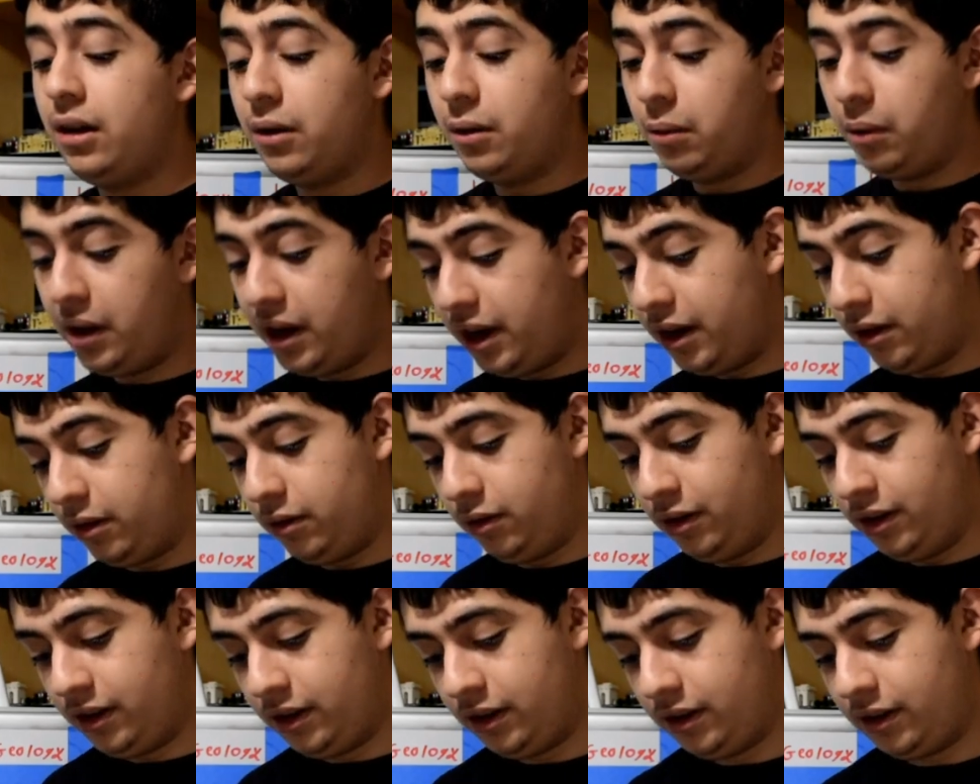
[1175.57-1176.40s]

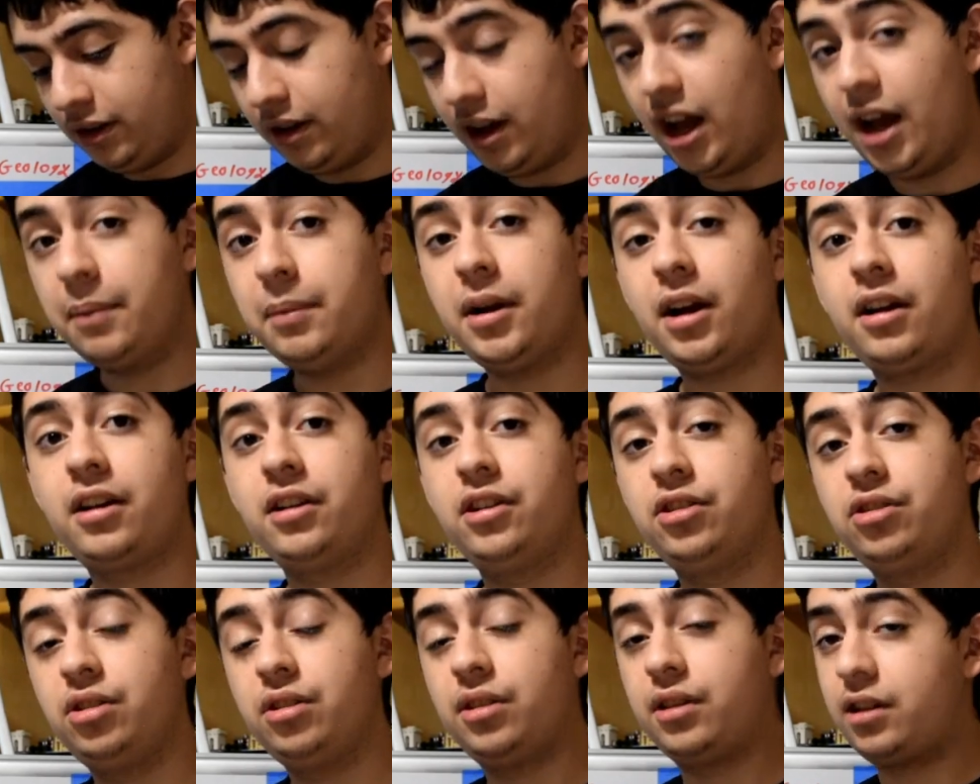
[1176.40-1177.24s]
Wow. I'm not
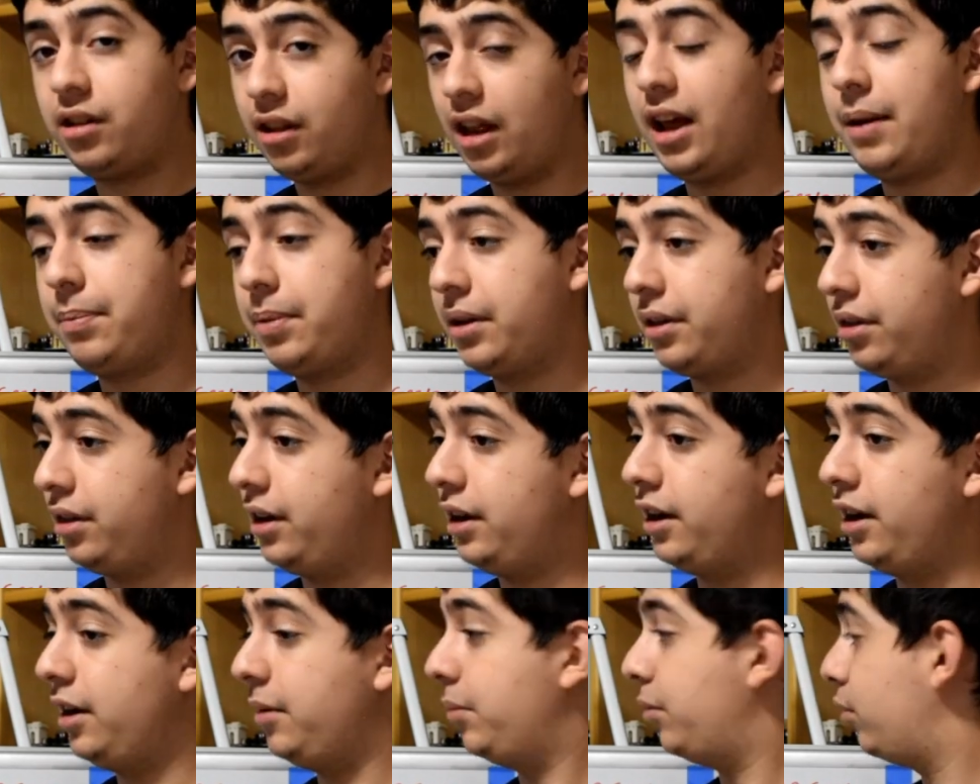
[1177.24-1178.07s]
going to do the clapping
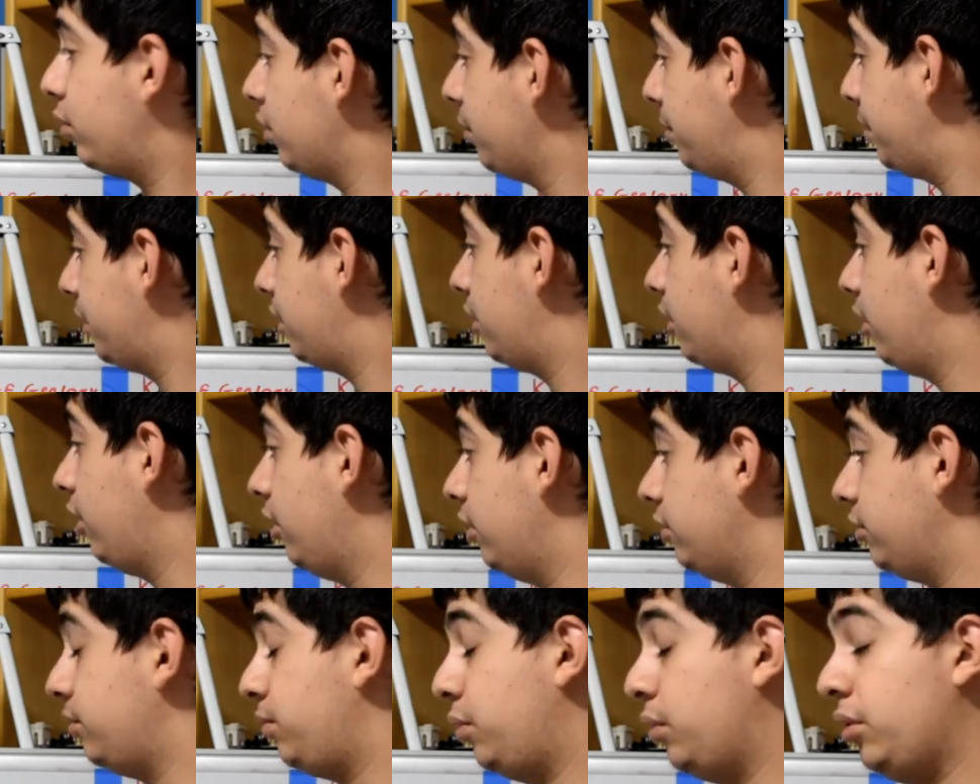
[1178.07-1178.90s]
thing anymore
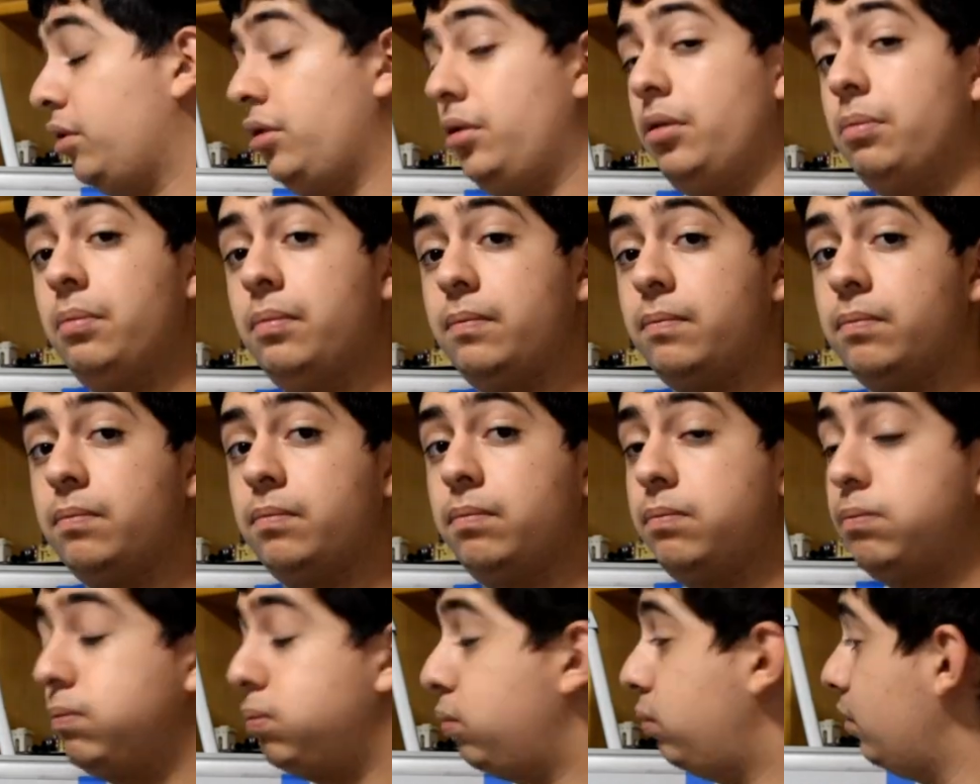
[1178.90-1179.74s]
because we're,
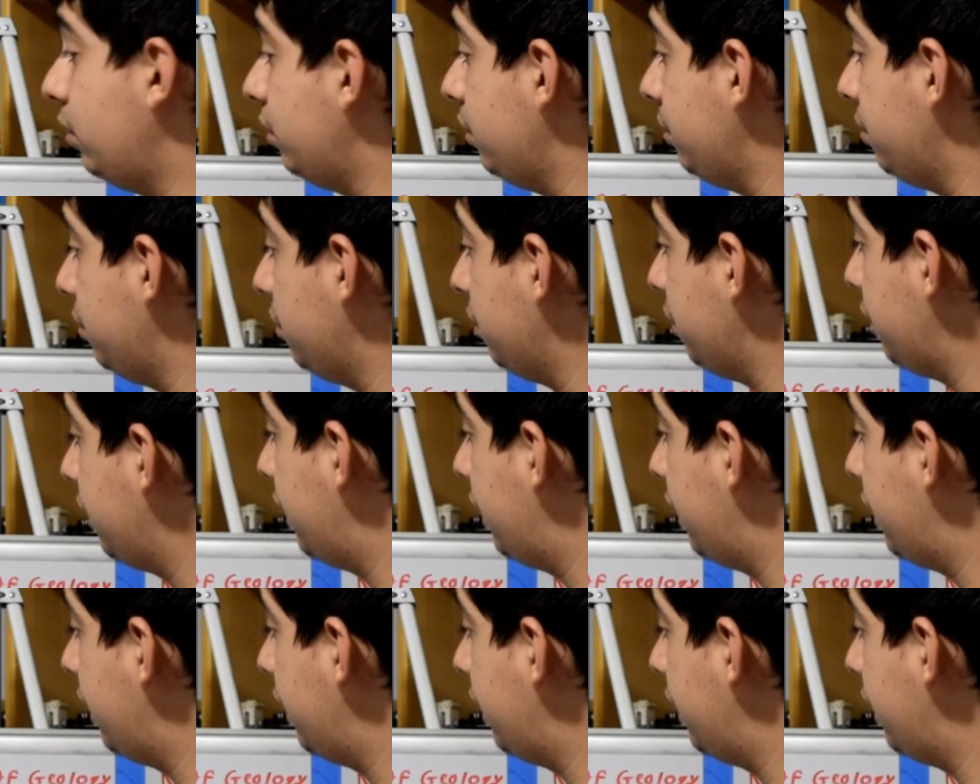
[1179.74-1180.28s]
we're, we're